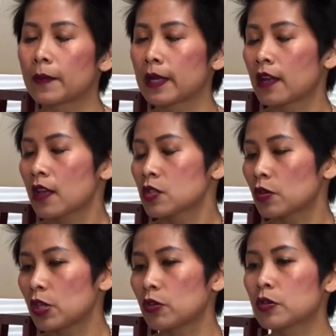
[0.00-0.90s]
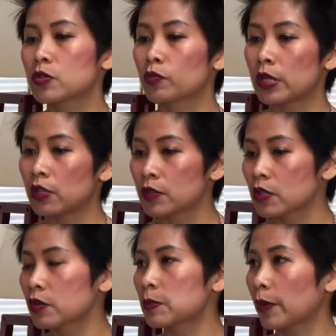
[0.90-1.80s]
But so reuse
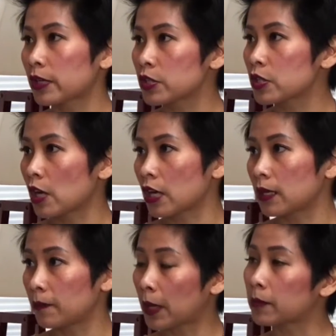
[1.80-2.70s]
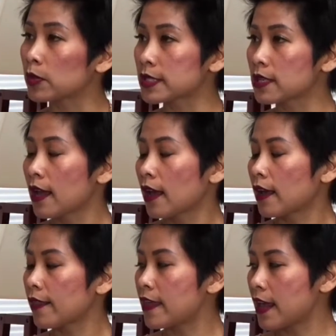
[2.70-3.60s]
those brush bubbles,
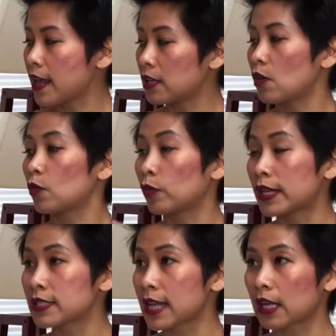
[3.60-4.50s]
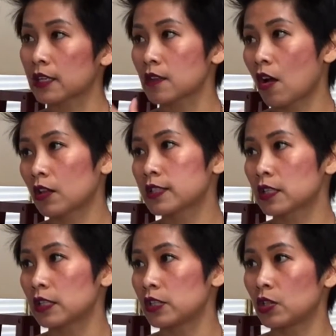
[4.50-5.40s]
then rinse that, because all it's
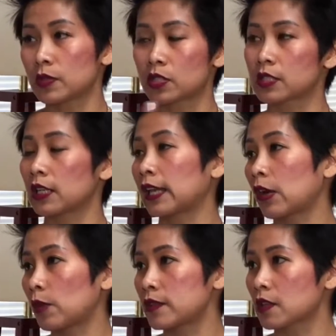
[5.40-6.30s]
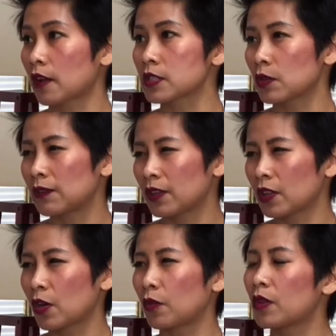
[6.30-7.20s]
going to do is just going to get rinsed off. So even
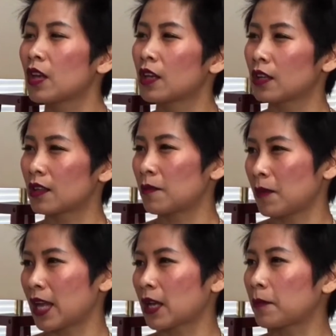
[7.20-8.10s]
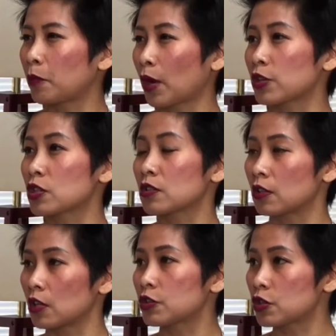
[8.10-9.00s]
though the makeup brush
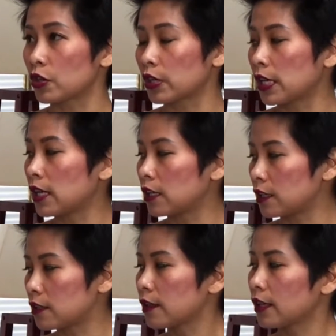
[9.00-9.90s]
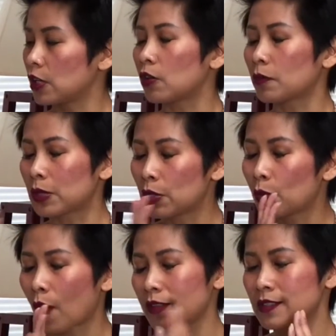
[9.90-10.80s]
looks dirty and it, you
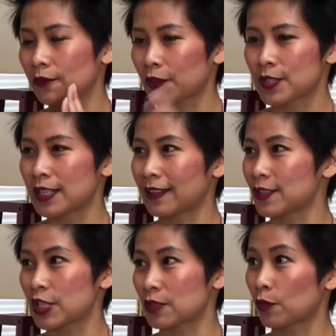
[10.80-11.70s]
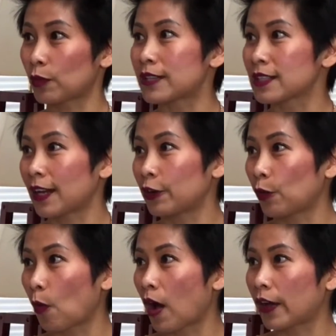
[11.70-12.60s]
want to, the first thing is just rinse it
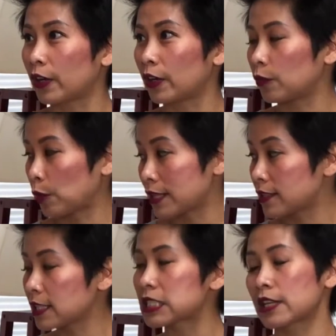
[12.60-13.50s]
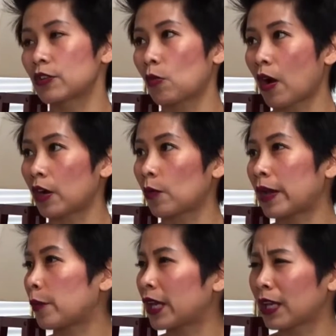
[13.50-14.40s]
underwater, rinse this underwater
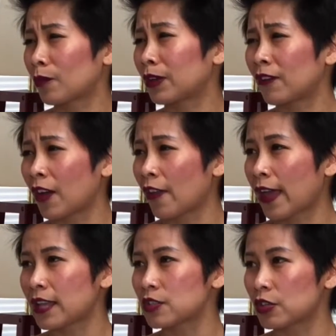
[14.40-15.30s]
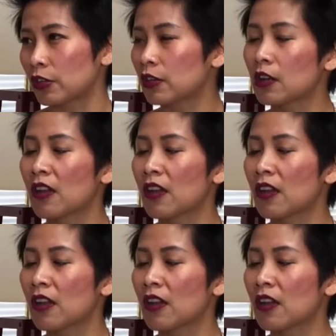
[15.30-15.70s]
right away, get rid of all that dirt.